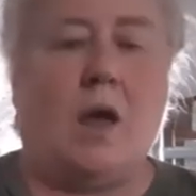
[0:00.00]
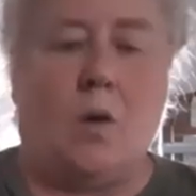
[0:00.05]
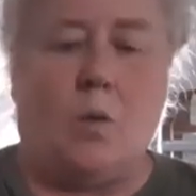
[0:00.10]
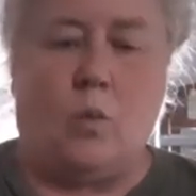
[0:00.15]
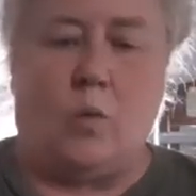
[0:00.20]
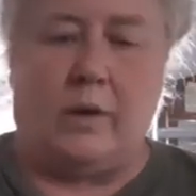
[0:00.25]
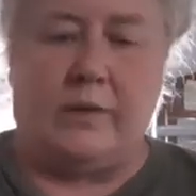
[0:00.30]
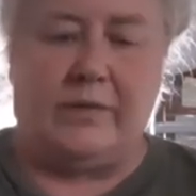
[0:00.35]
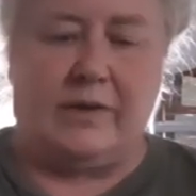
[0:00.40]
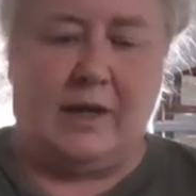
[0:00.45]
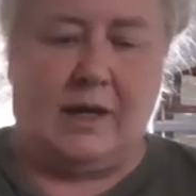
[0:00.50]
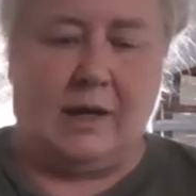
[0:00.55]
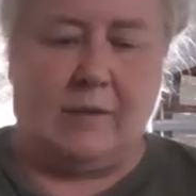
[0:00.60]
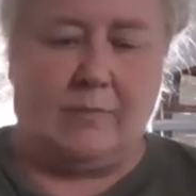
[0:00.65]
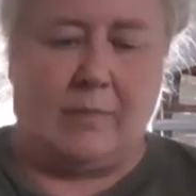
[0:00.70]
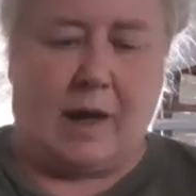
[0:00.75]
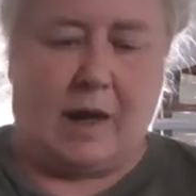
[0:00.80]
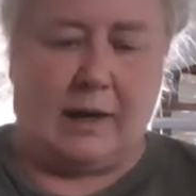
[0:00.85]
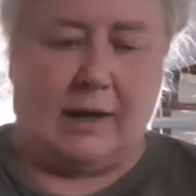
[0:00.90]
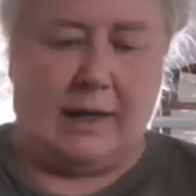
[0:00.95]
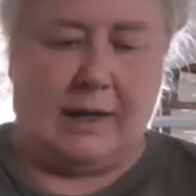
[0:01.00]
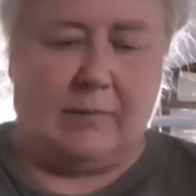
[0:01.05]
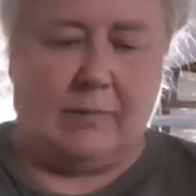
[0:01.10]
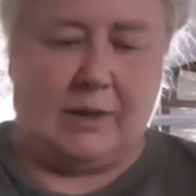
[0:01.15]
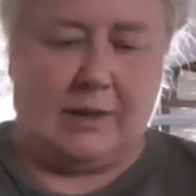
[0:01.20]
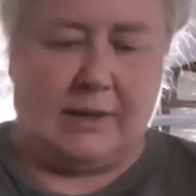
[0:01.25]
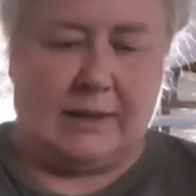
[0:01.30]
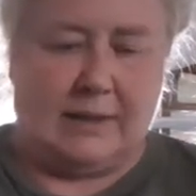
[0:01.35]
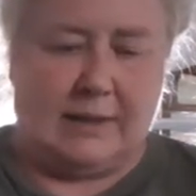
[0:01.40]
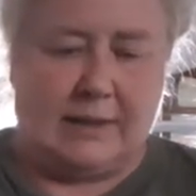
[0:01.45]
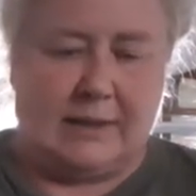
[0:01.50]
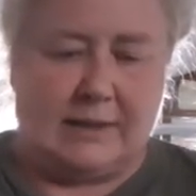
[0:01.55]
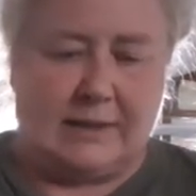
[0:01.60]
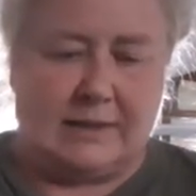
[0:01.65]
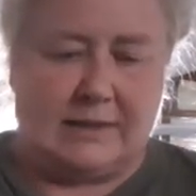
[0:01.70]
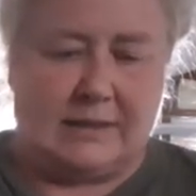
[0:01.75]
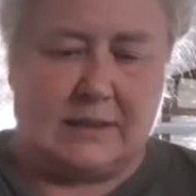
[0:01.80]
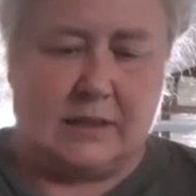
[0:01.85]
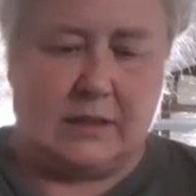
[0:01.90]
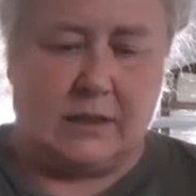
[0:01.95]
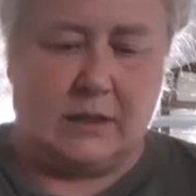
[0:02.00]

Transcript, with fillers: One thing about lemon is